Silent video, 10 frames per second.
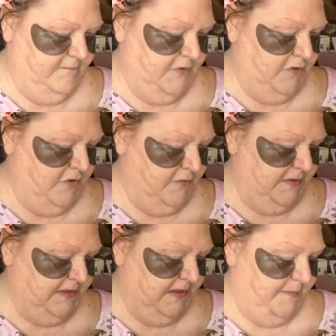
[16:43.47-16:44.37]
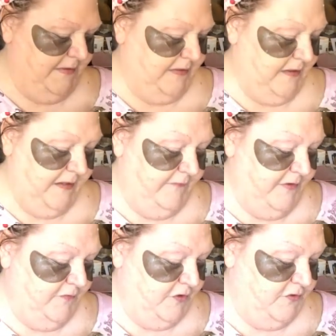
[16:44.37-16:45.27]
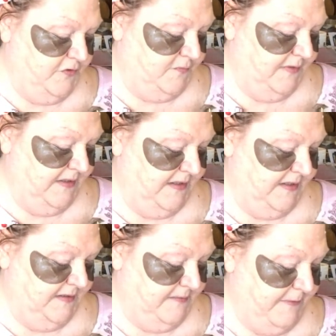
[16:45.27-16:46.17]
when you go to sleep at night. I've never used one of these,